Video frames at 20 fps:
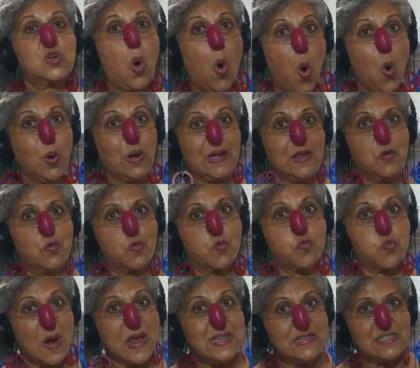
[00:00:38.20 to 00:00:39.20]
Totally
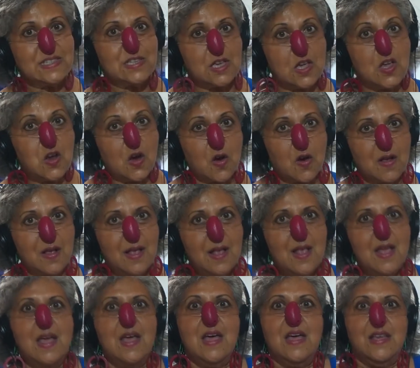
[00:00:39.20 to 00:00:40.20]
race here
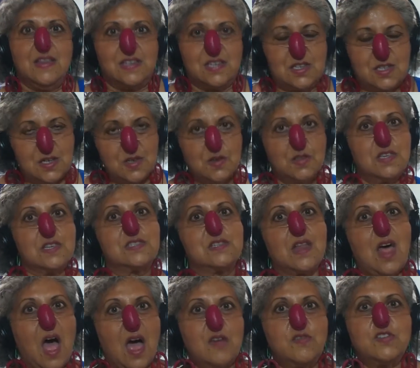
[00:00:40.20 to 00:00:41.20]
to do
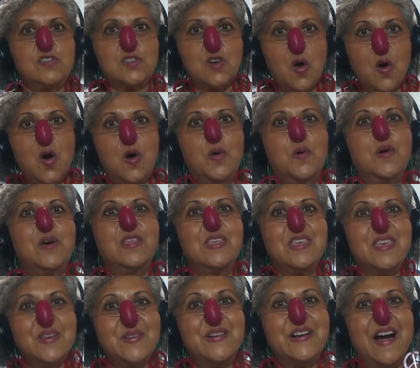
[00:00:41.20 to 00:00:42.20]
this live show
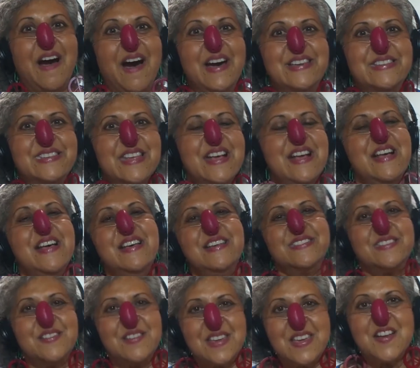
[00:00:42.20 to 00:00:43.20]
with you guys.
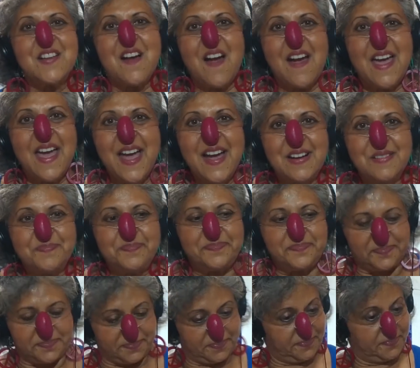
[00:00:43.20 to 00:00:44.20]
So here I am.
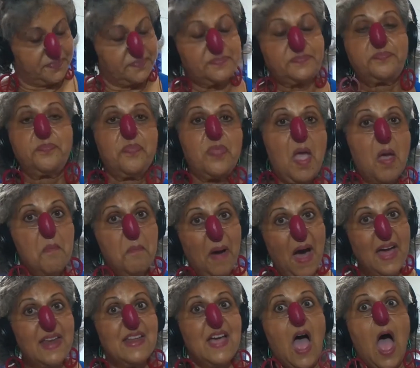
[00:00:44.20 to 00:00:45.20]

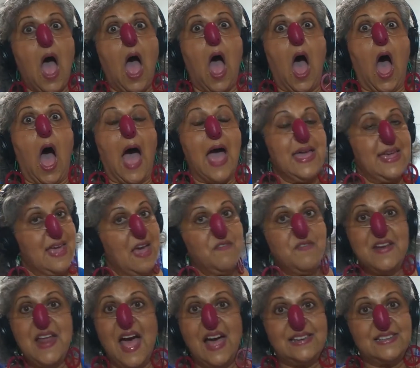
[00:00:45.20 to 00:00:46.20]
But I
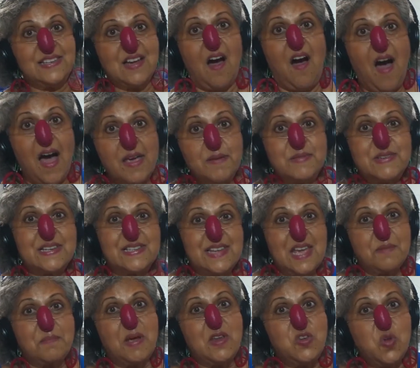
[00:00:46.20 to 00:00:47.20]
haven't had time to
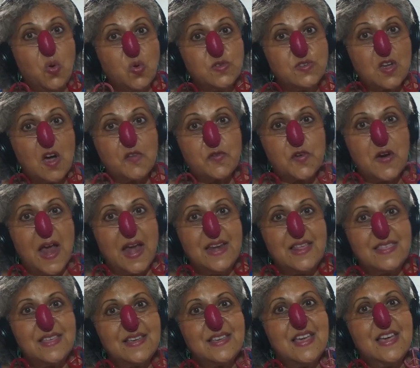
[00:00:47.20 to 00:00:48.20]
take my nose off or
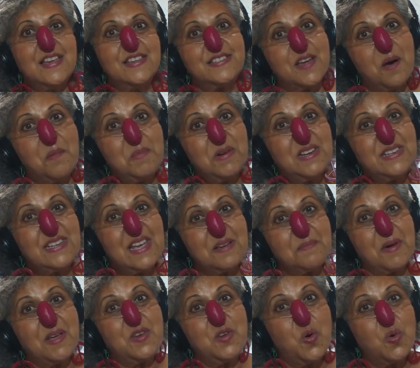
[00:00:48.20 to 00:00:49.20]
anything, so I'm going to
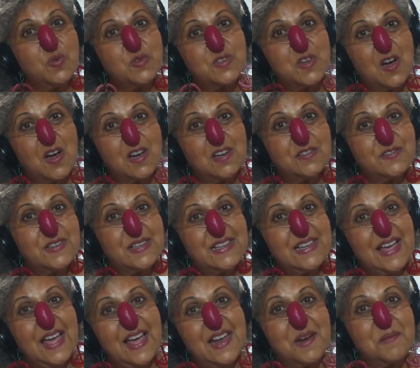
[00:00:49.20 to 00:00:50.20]
take my nose off
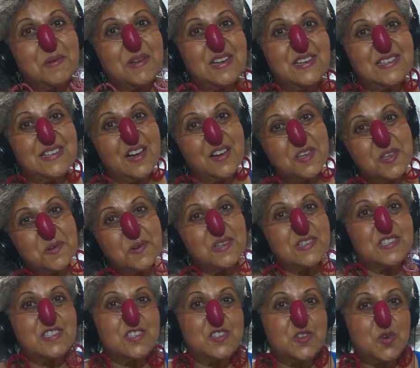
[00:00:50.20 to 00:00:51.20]
and I'm going to tell you
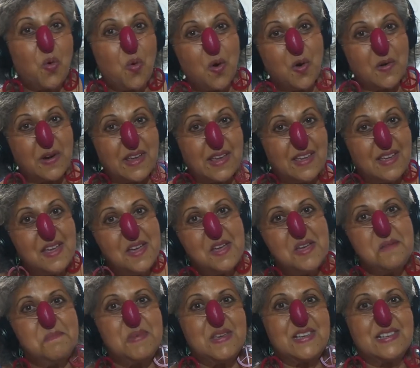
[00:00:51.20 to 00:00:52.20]
a story,
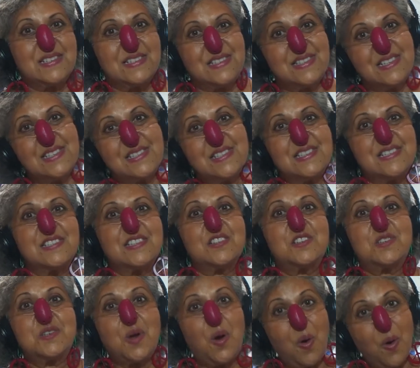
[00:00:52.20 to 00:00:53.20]
because this is
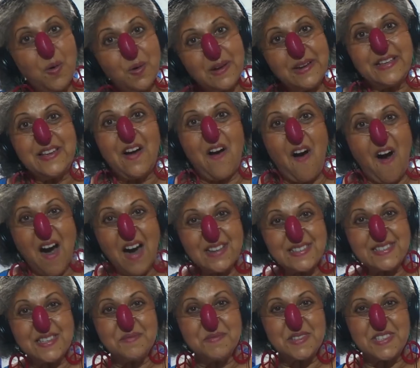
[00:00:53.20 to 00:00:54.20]
a totally
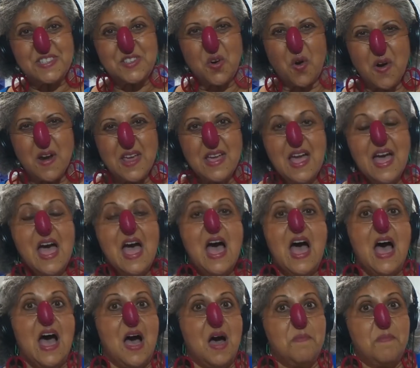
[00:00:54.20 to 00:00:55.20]
awesome story
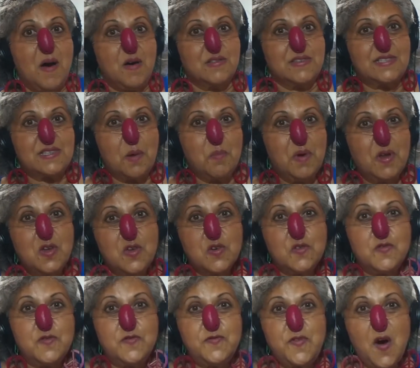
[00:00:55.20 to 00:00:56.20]
about someone
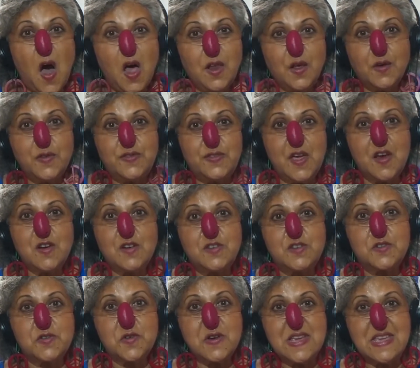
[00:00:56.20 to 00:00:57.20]
who followed their
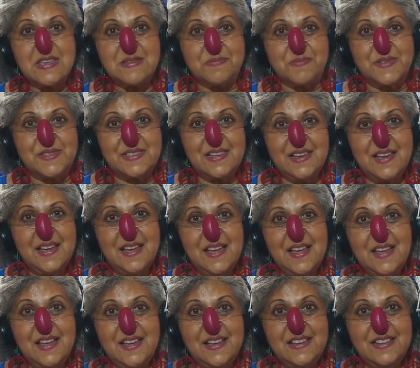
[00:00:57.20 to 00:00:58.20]
dreams.
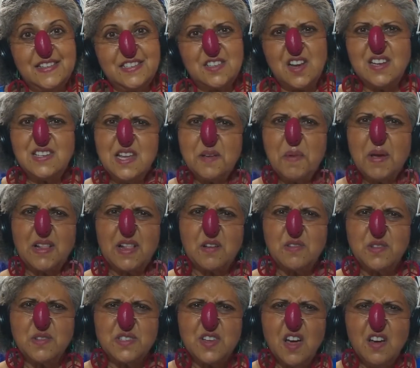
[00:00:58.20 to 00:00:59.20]
Should I take my
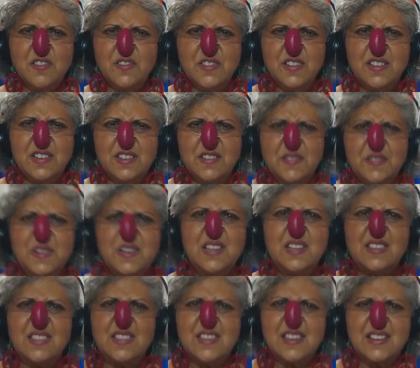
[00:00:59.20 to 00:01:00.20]
clown nose off? What
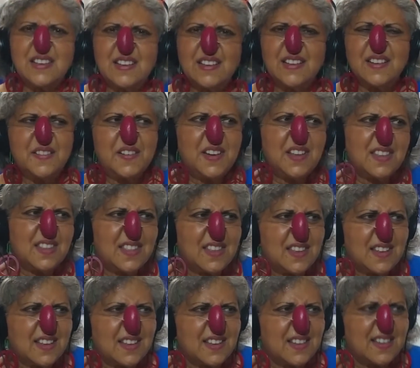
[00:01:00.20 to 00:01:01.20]
do you think? What do you
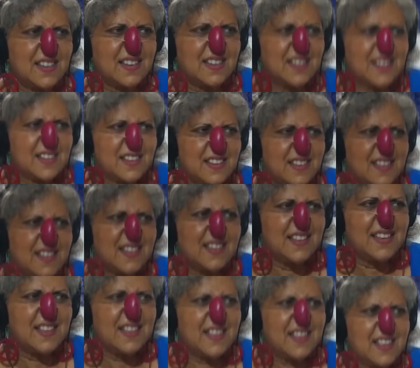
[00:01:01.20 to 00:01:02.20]
think?
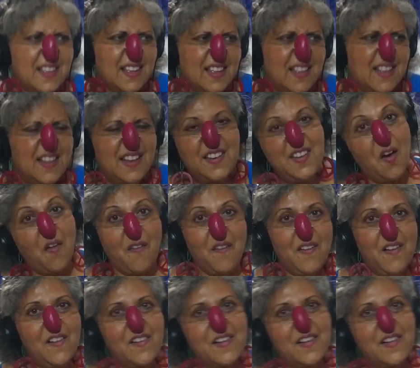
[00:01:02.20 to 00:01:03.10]
No.